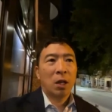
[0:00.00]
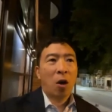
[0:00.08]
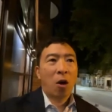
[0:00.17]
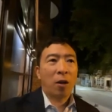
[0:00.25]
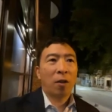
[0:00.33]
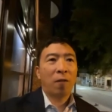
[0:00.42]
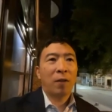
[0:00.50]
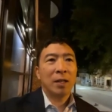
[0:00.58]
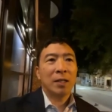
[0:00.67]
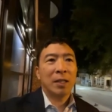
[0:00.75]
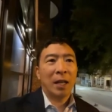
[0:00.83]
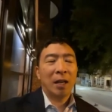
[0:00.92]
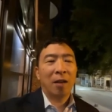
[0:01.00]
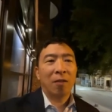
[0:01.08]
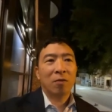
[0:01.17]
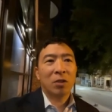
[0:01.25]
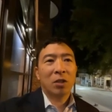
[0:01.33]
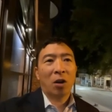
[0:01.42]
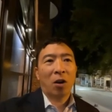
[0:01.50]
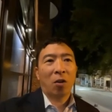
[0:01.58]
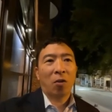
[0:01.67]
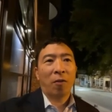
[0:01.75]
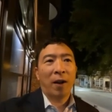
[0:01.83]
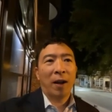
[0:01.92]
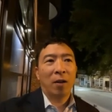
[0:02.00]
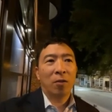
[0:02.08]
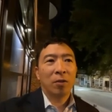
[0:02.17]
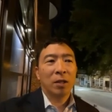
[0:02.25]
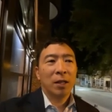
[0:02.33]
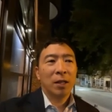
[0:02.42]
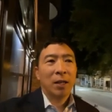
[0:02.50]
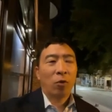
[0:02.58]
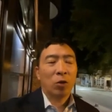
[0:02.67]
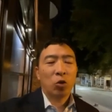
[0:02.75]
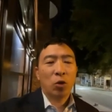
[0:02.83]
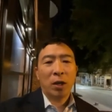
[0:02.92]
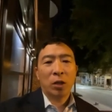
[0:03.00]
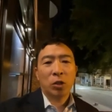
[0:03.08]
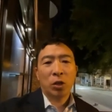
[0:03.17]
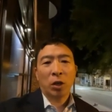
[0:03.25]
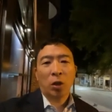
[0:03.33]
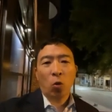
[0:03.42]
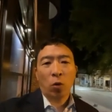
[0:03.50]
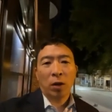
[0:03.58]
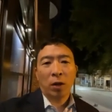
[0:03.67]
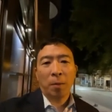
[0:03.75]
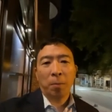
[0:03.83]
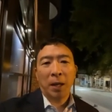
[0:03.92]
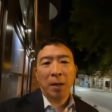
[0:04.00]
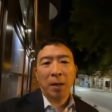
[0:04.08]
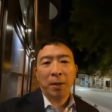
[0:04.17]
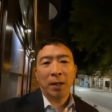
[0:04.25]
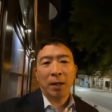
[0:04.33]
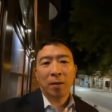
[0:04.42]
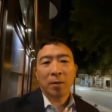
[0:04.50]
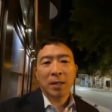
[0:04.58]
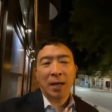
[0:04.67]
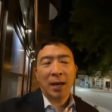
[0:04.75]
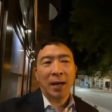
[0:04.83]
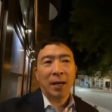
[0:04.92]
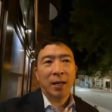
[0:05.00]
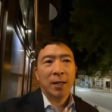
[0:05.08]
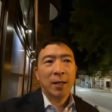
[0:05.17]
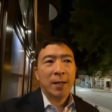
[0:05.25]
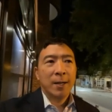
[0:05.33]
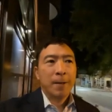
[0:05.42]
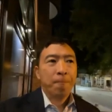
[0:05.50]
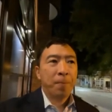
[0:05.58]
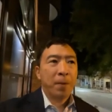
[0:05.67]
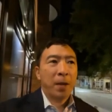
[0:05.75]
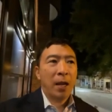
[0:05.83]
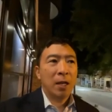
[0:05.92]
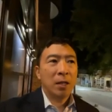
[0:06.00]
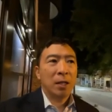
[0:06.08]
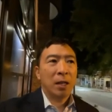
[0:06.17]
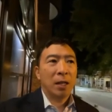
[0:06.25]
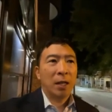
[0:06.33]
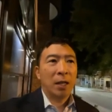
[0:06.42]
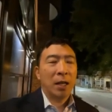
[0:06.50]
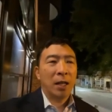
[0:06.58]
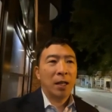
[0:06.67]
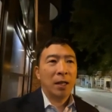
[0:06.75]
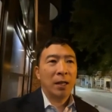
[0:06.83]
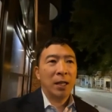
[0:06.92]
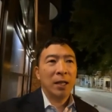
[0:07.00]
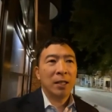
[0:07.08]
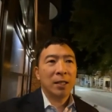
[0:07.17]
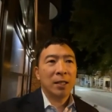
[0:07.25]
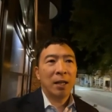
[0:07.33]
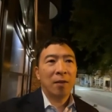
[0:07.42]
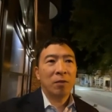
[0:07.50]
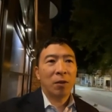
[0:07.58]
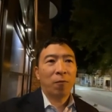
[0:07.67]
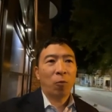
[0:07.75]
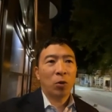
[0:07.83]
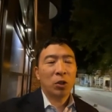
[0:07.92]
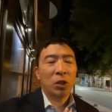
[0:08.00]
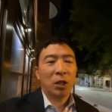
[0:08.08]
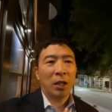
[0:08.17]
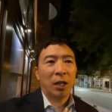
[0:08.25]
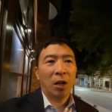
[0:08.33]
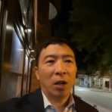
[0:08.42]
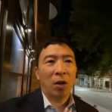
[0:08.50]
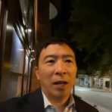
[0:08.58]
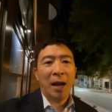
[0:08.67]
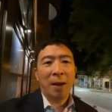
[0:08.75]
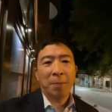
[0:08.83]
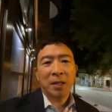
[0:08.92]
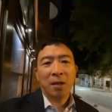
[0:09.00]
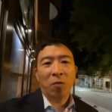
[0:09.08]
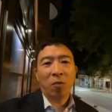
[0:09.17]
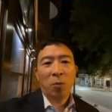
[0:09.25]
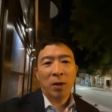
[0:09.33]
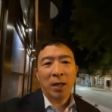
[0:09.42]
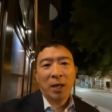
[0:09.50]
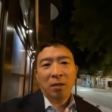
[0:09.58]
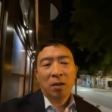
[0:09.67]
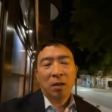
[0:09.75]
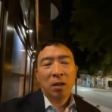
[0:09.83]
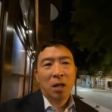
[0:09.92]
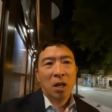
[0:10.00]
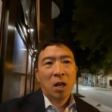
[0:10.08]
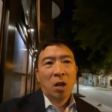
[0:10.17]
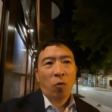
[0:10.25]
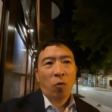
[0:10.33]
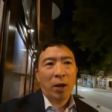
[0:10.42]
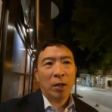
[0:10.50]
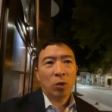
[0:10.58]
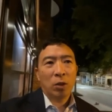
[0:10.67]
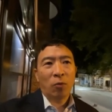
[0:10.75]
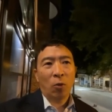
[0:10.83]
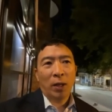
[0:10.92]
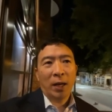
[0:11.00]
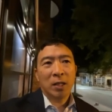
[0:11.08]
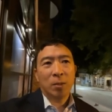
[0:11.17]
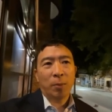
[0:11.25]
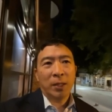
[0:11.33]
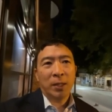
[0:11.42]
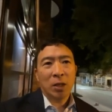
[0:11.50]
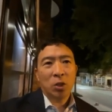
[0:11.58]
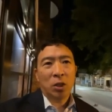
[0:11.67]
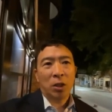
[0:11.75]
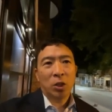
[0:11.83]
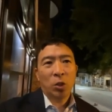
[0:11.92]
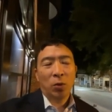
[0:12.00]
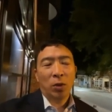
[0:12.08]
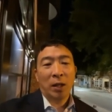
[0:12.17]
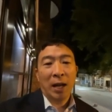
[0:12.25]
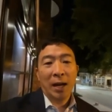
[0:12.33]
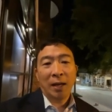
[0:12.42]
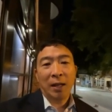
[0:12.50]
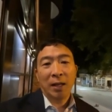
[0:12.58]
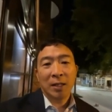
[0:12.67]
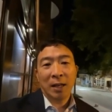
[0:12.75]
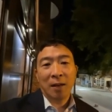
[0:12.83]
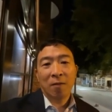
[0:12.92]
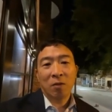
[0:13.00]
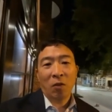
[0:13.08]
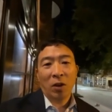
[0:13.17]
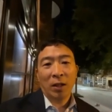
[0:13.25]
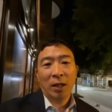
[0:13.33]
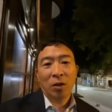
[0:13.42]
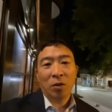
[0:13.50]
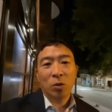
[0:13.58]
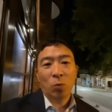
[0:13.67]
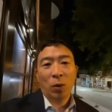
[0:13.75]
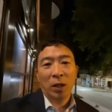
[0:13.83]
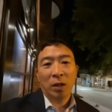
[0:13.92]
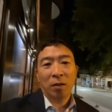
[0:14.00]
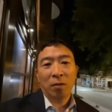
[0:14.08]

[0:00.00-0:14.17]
All of the incentives are around retreating to your corner and blaming the other side. And the incentives, unfortunately, are the opposite of what we need. Ranked choice voting has the potential to align the incentives of our leaders with